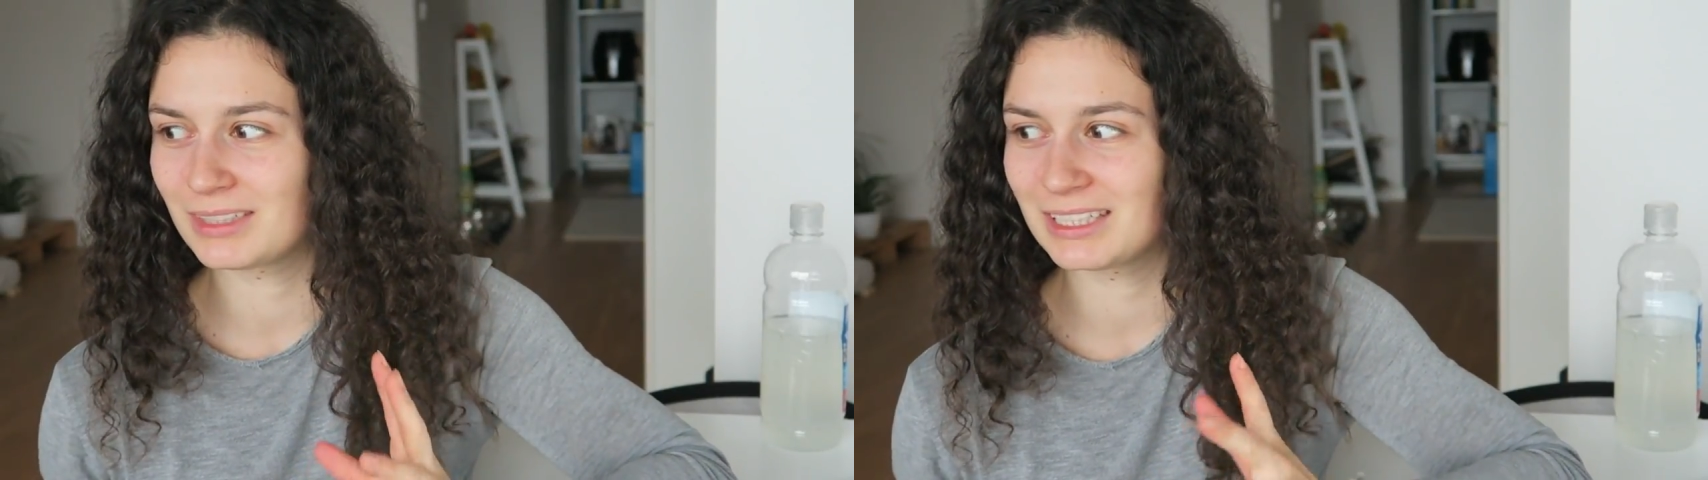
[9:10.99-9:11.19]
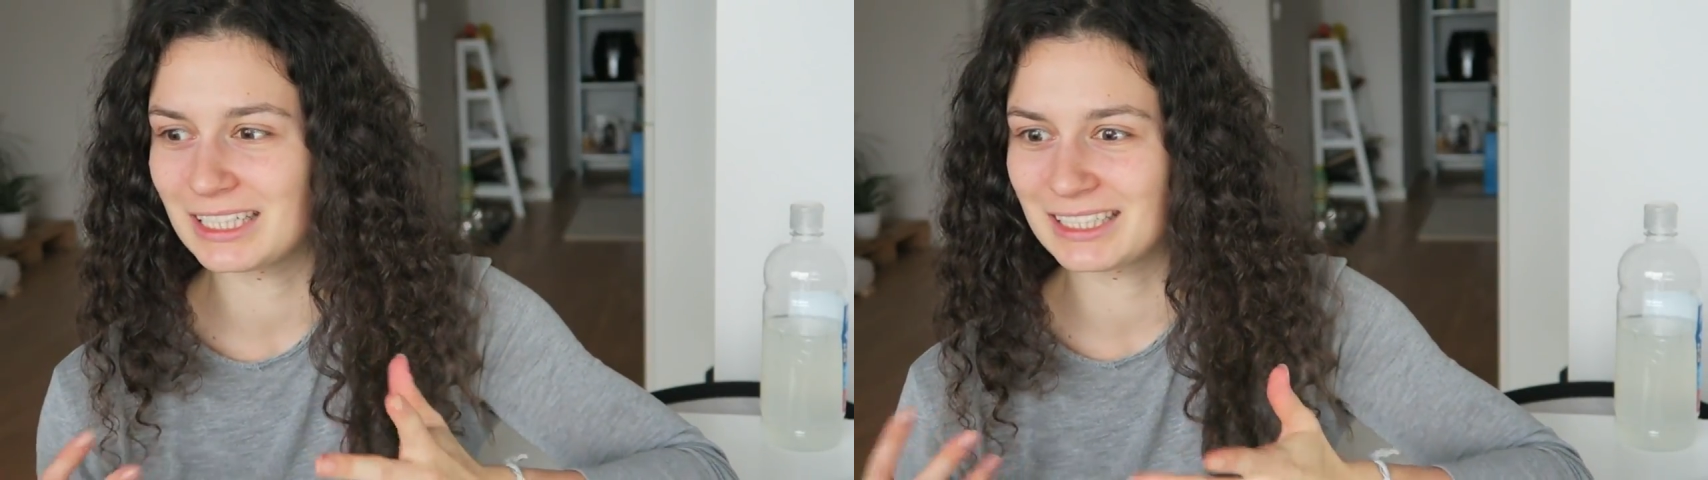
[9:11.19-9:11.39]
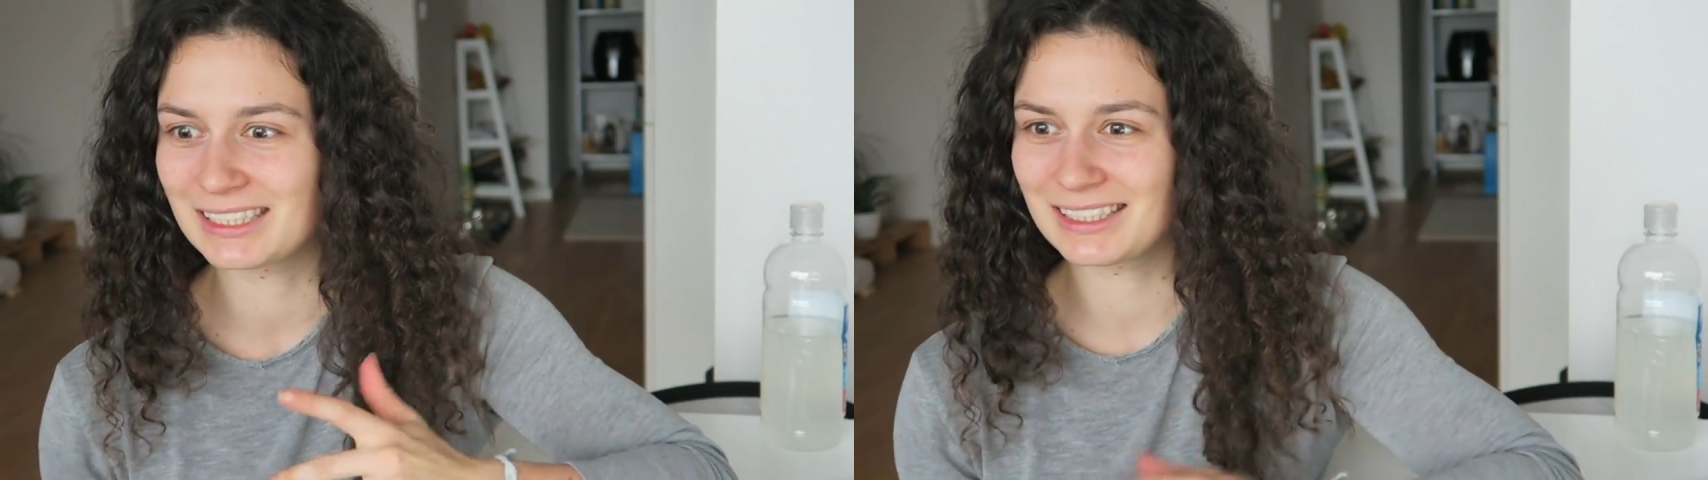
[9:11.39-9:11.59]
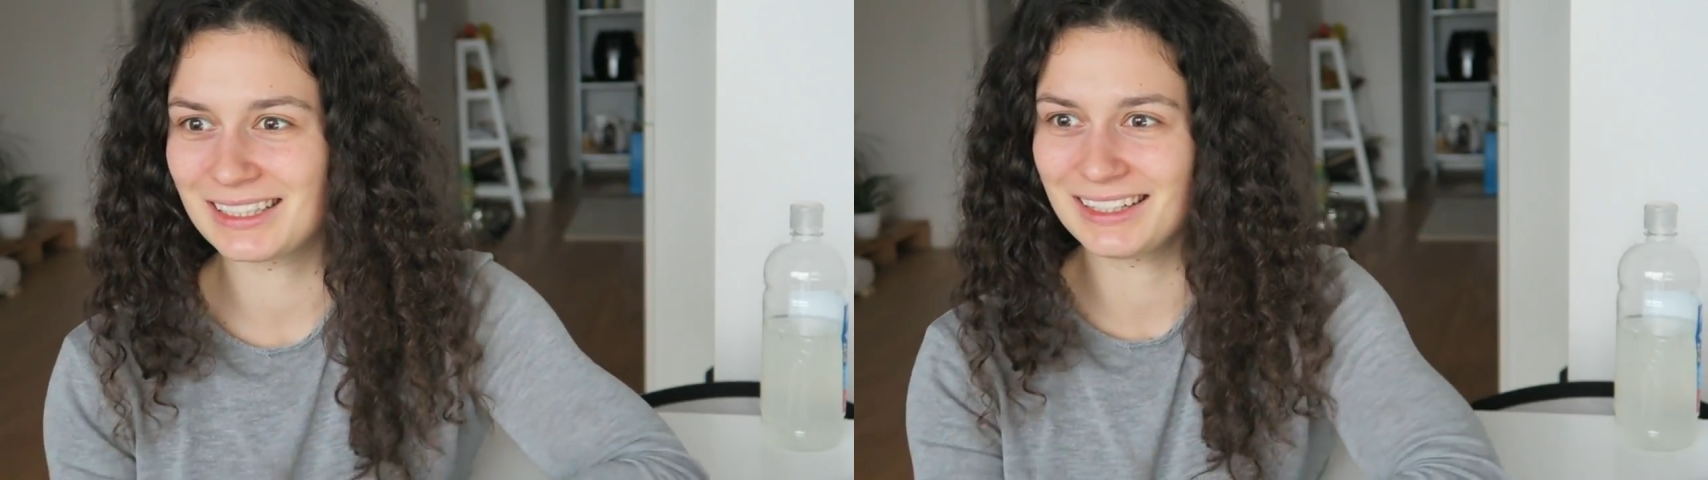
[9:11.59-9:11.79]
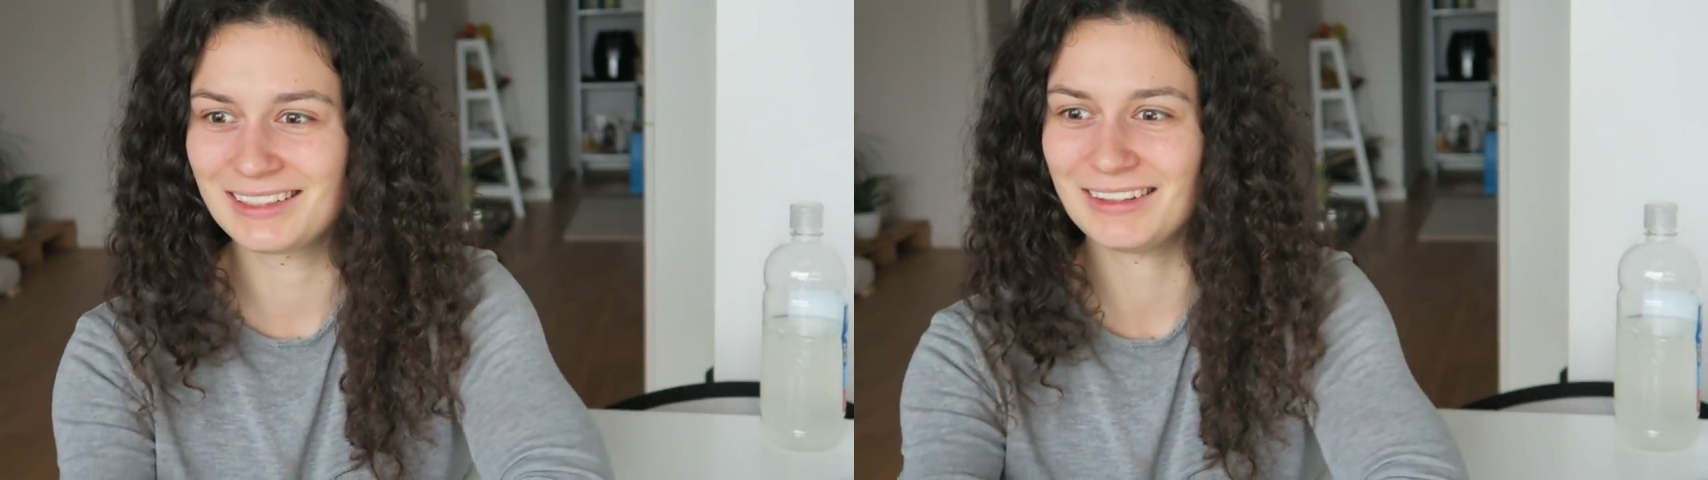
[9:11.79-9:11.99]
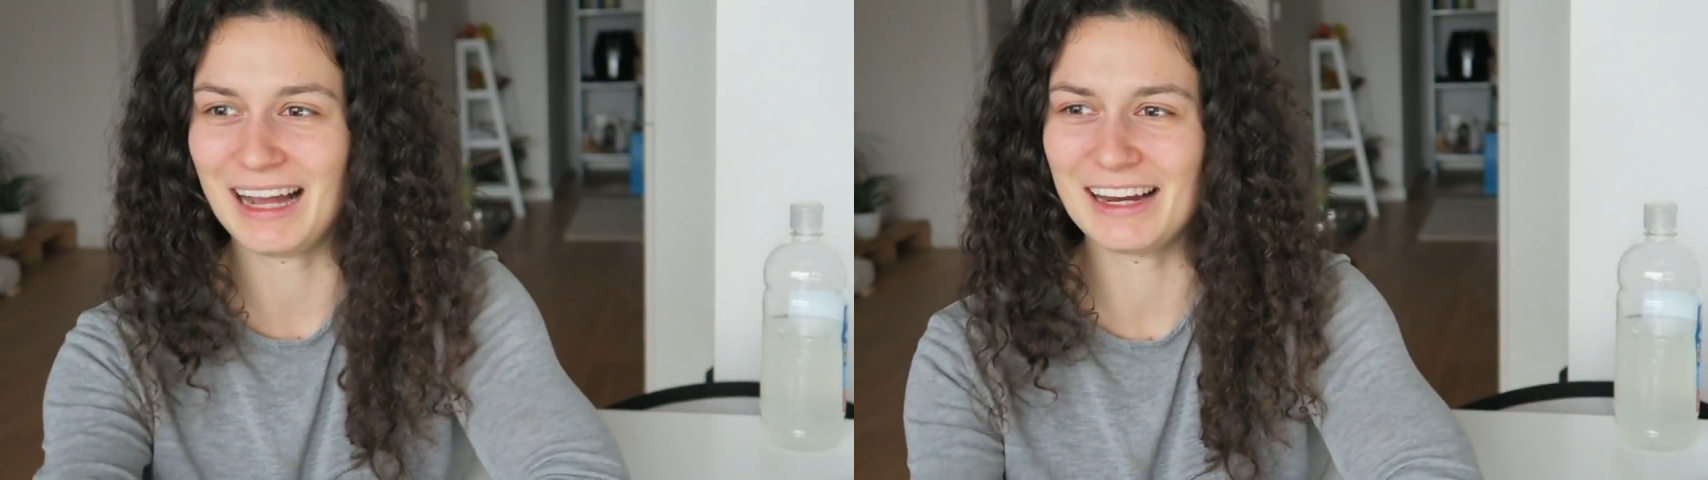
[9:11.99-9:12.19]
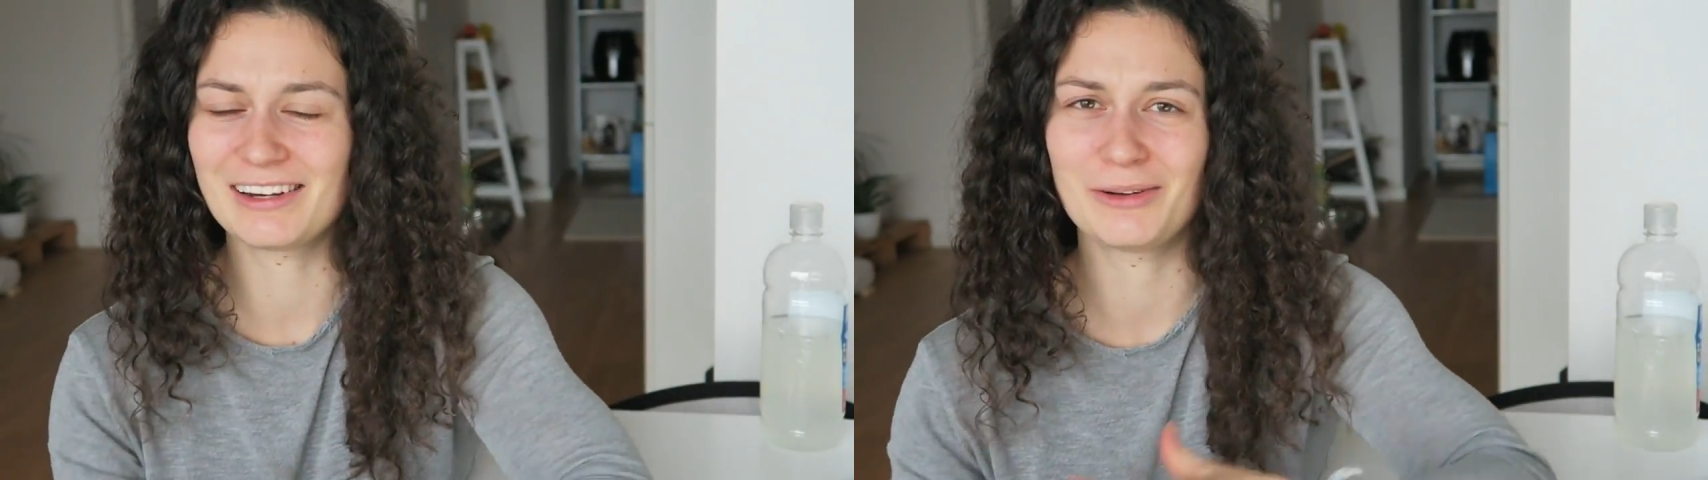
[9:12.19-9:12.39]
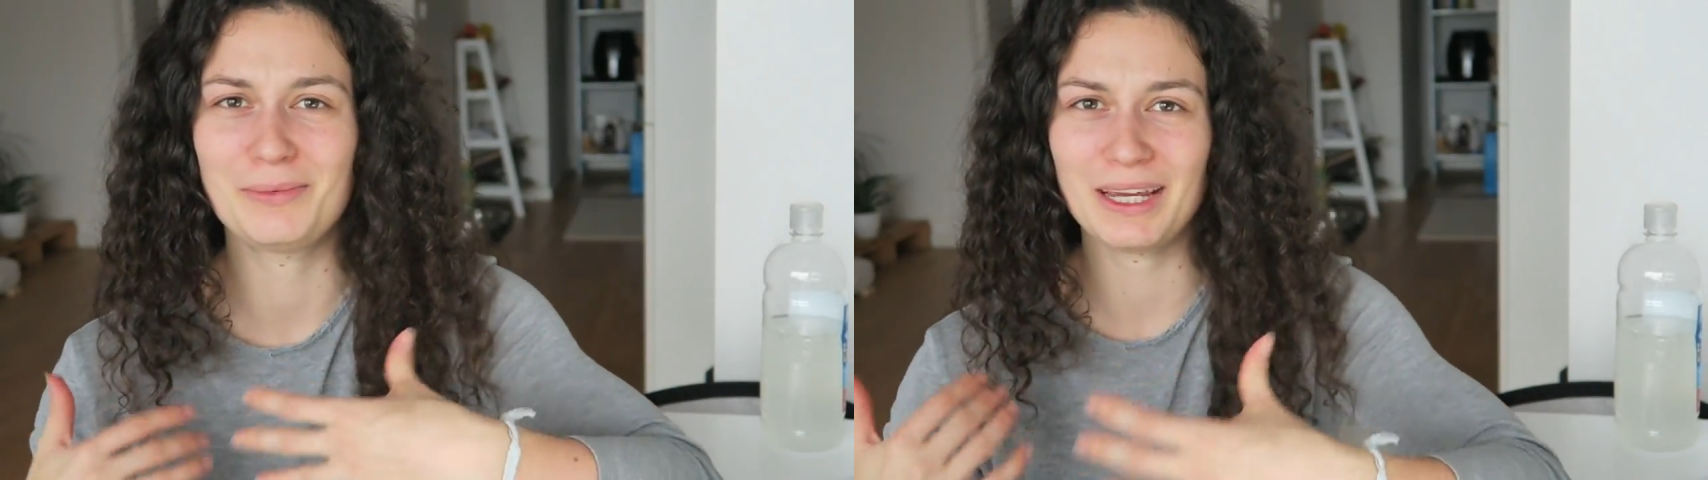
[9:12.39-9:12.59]
just, I
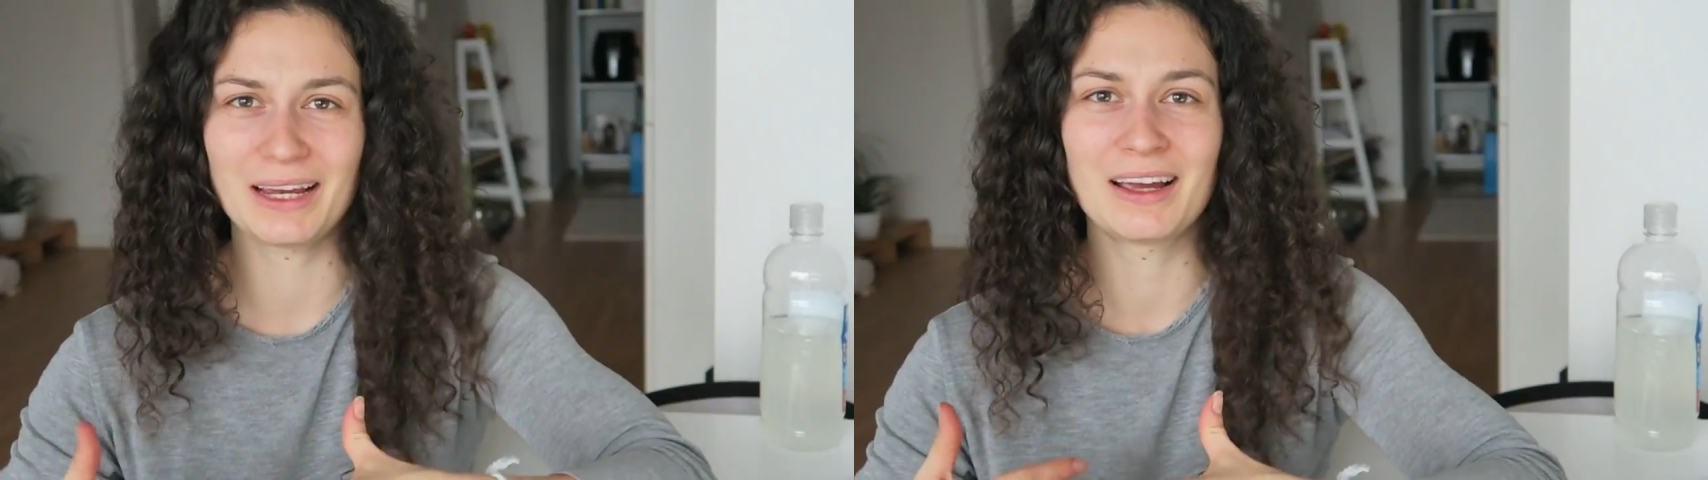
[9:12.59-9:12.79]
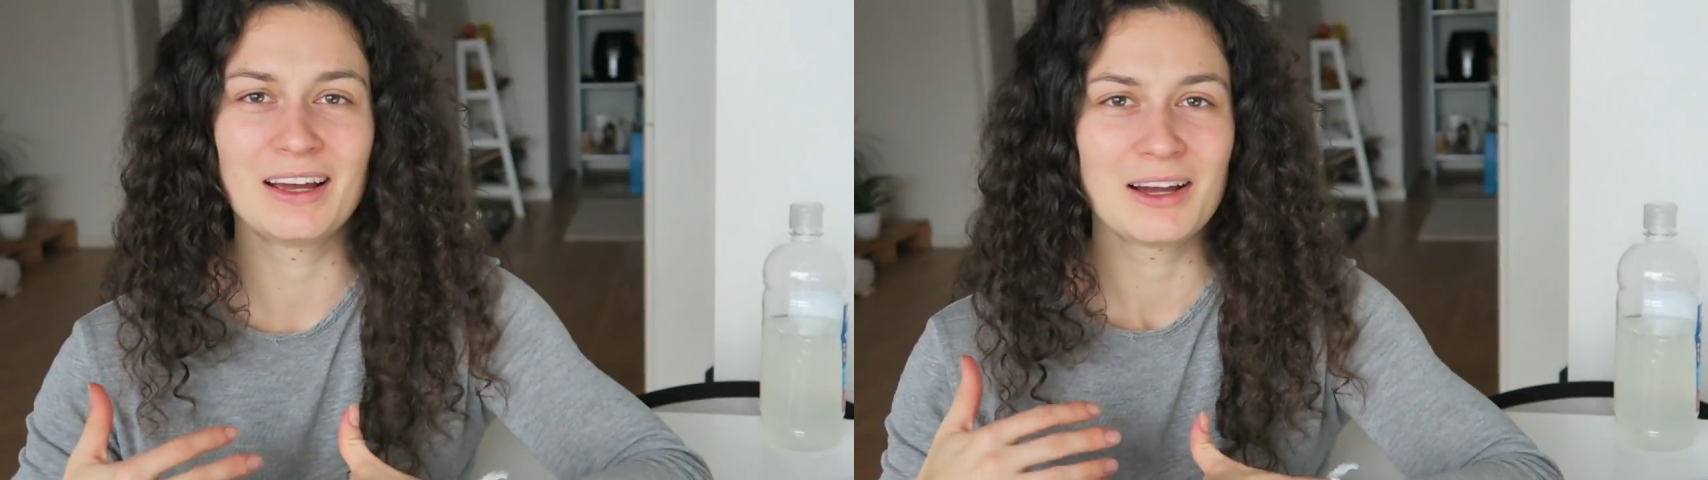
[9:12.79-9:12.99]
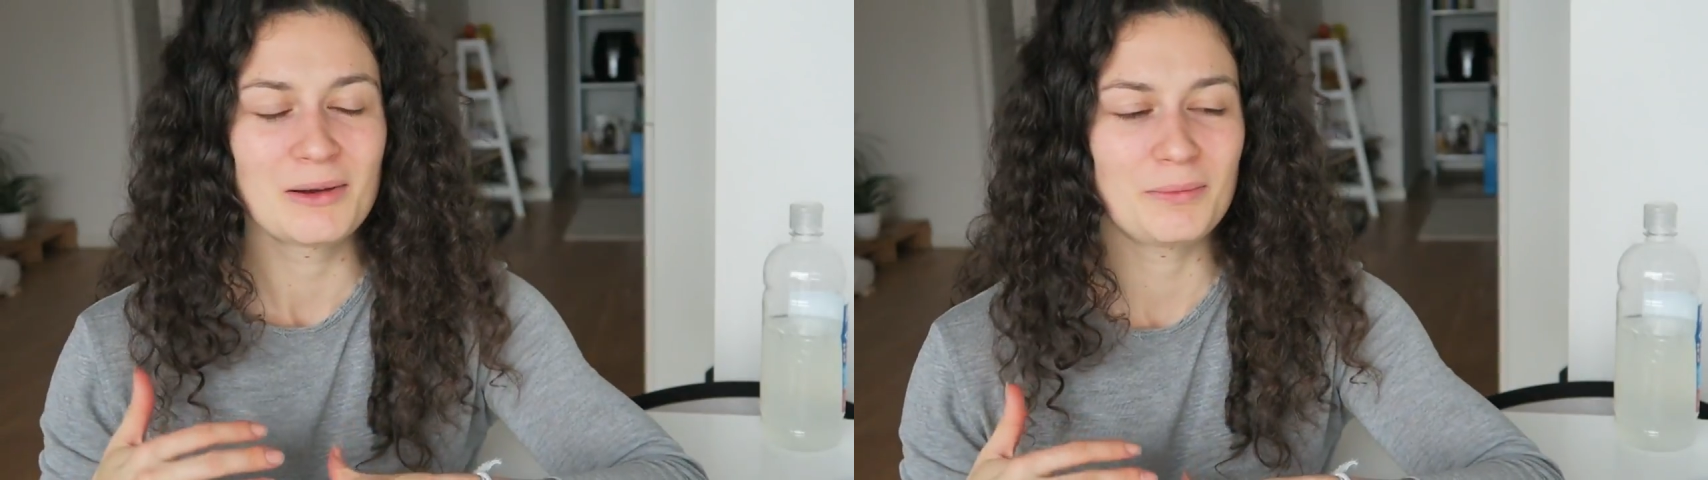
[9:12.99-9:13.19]
don't know,